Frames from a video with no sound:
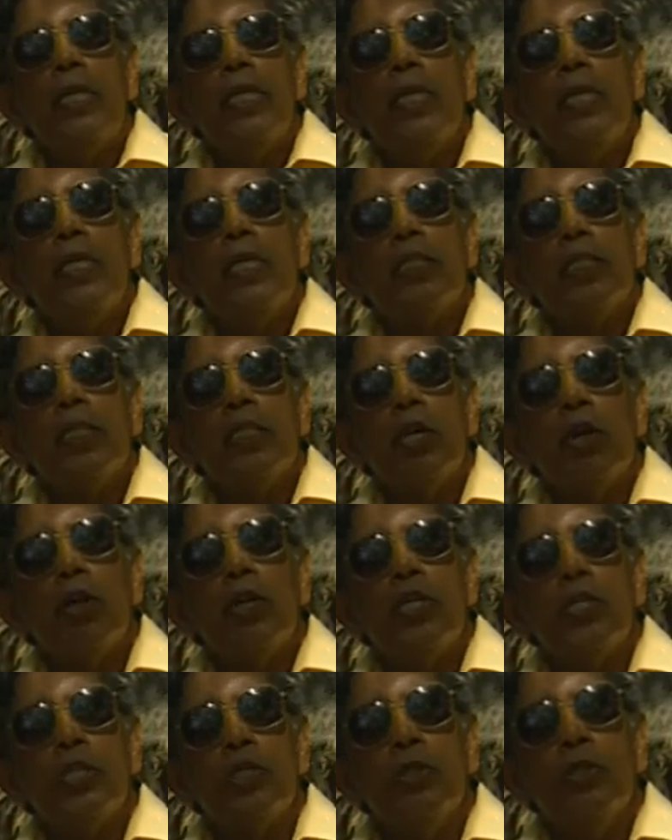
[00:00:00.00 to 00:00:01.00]
years
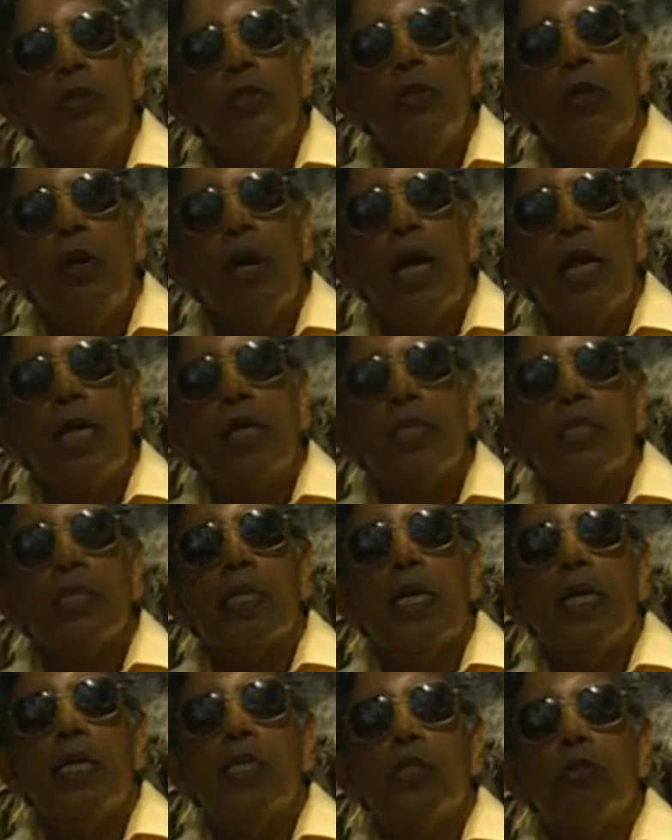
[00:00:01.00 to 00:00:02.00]
also, I
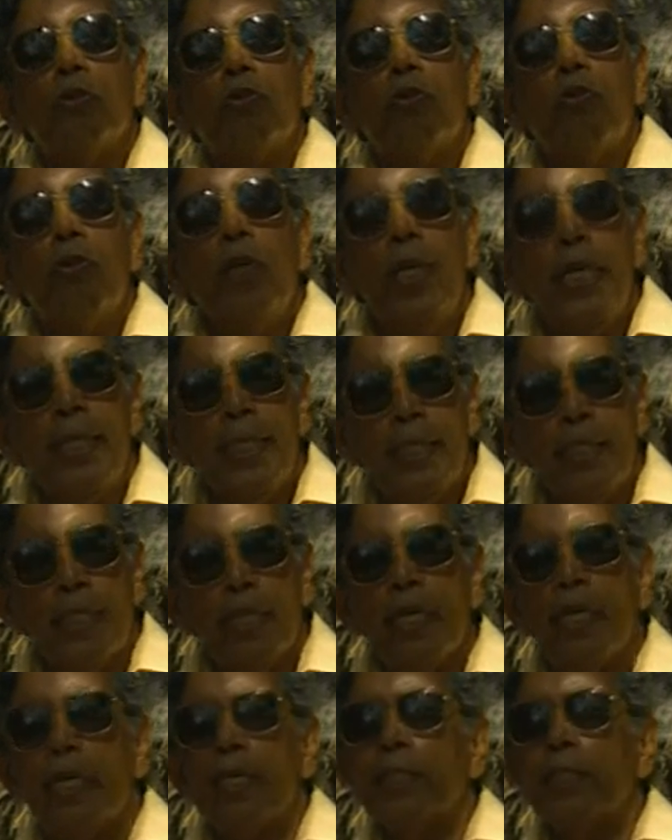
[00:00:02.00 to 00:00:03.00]
tried to collect
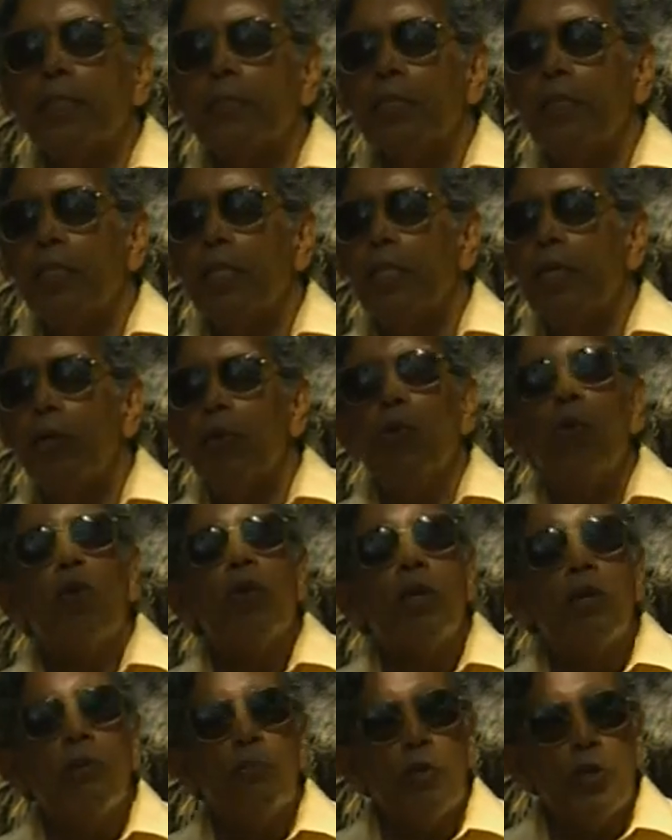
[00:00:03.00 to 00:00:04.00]
their
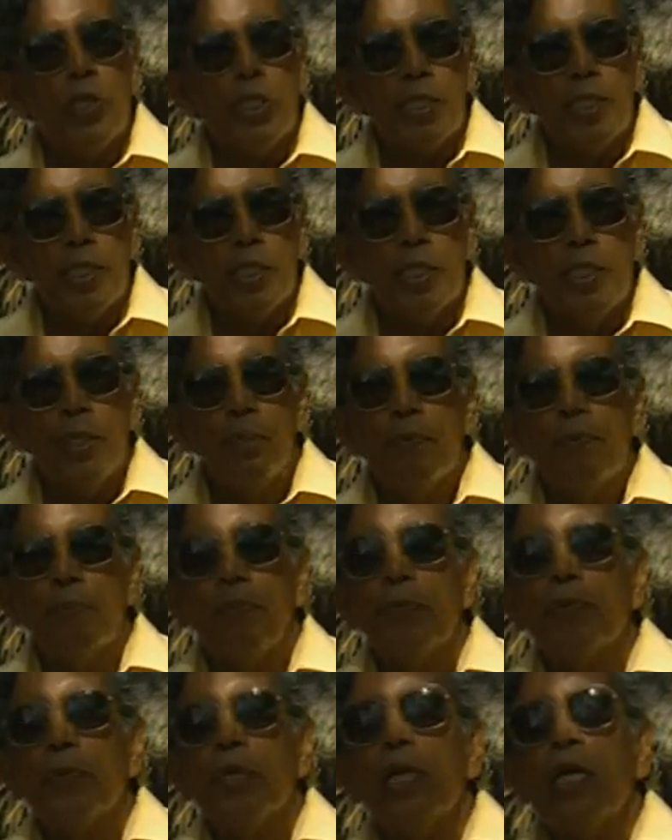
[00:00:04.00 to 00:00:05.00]
oral poetry,
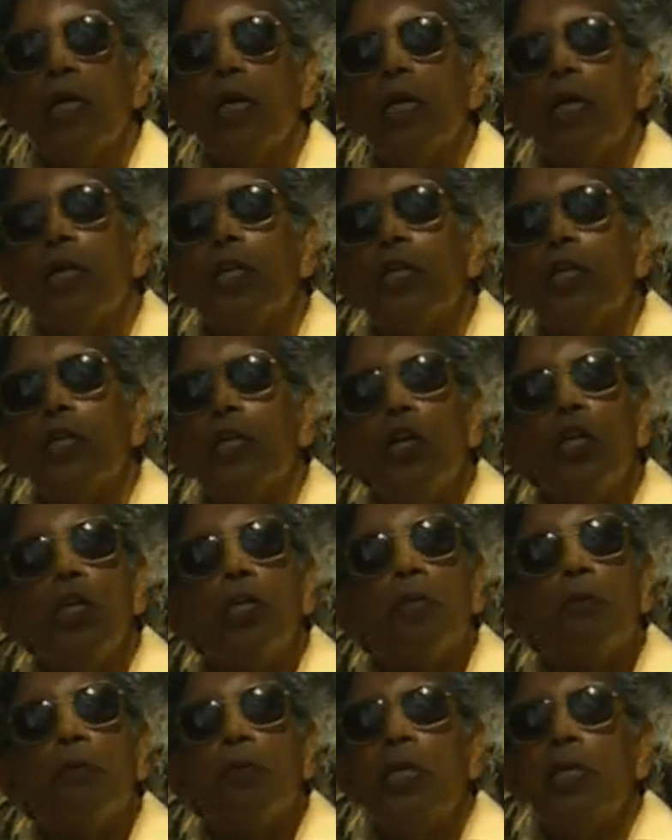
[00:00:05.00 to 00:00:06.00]

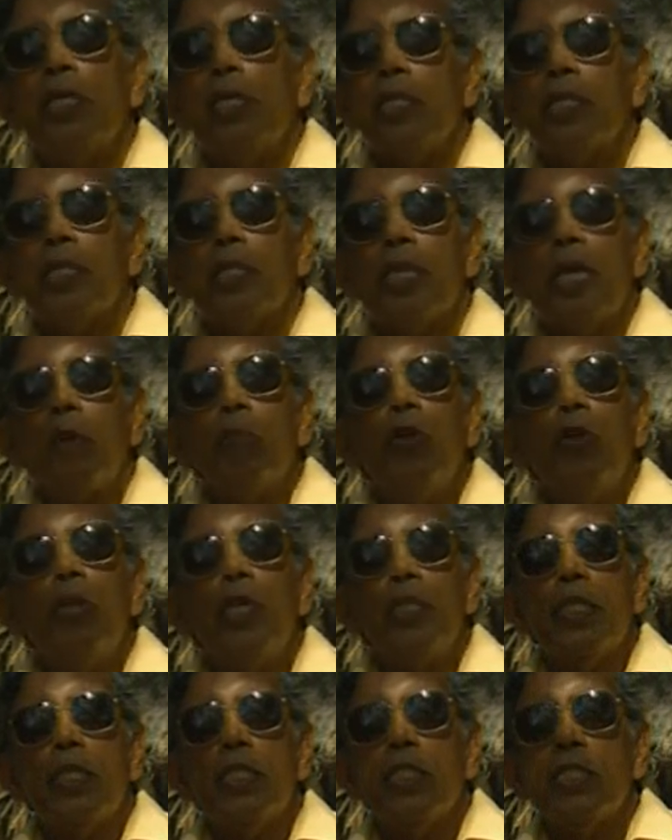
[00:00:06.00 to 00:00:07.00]
not in a
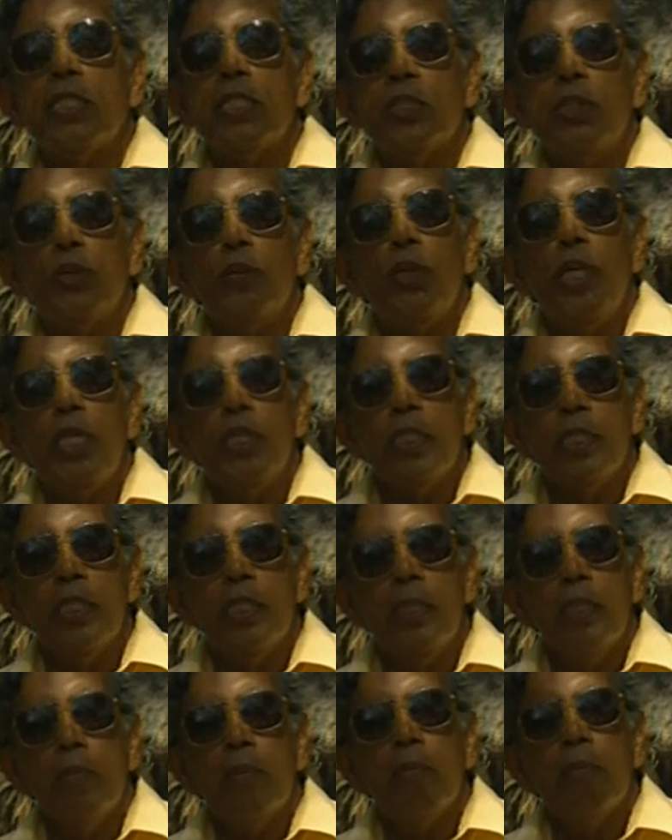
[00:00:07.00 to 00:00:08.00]
simulated
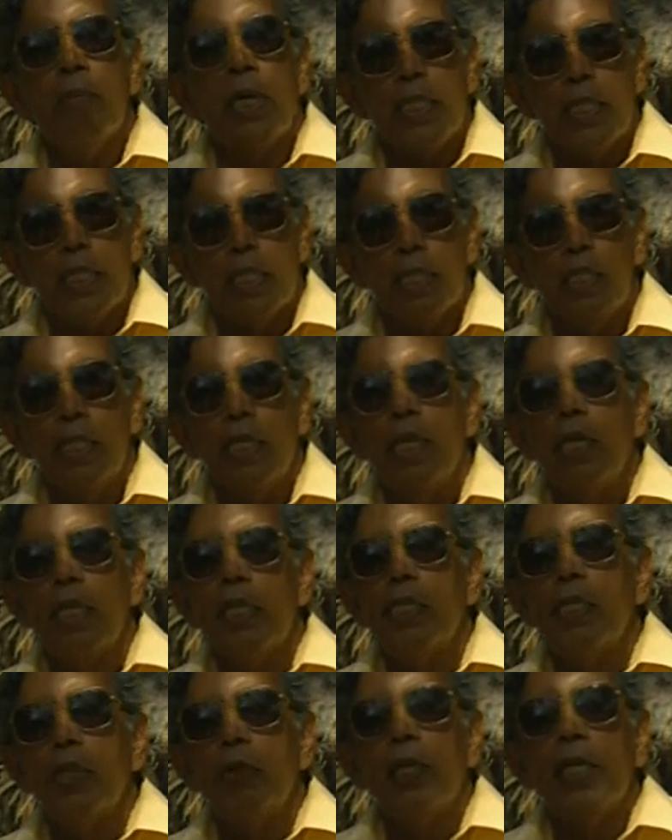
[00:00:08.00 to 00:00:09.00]
situation, but
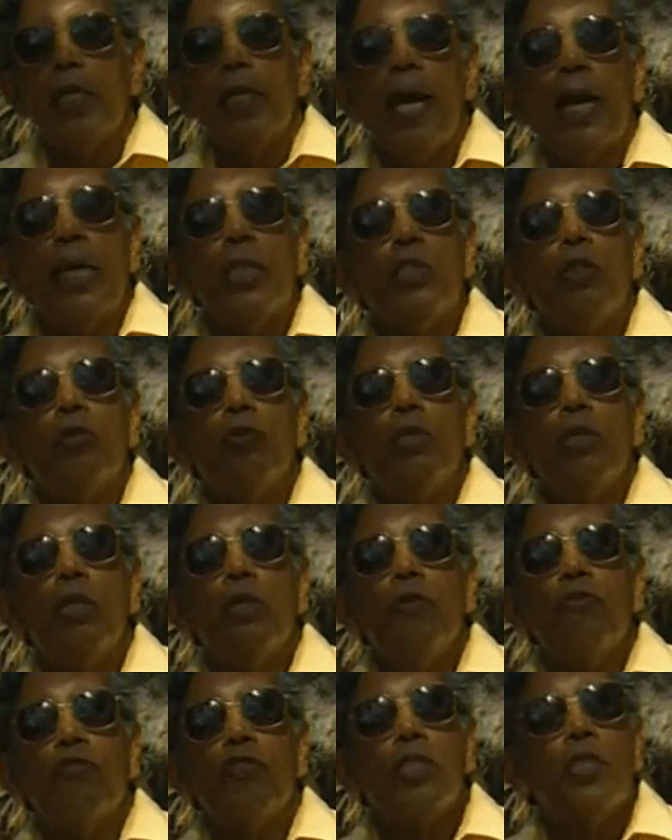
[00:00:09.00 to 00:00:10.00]
during
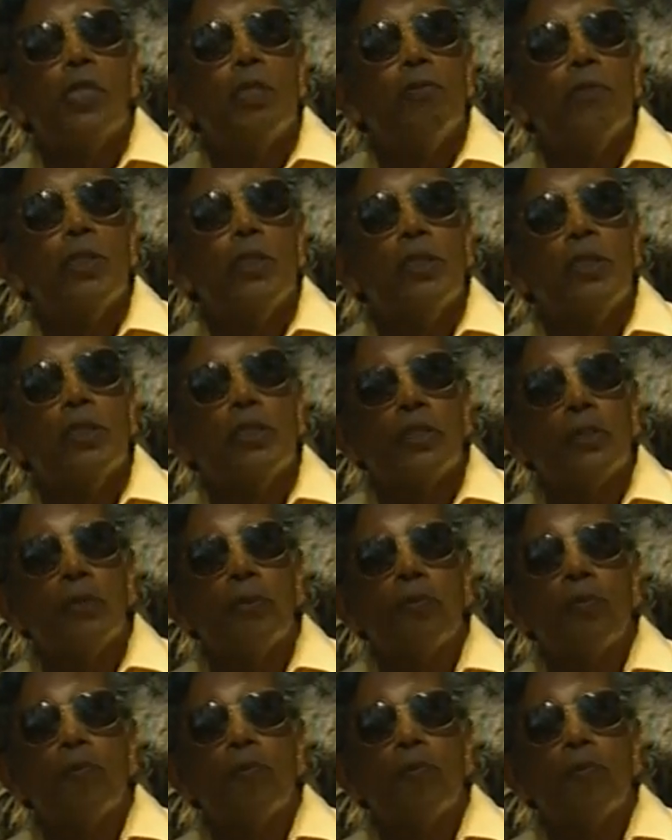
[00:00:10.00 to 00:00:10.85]
actual festivals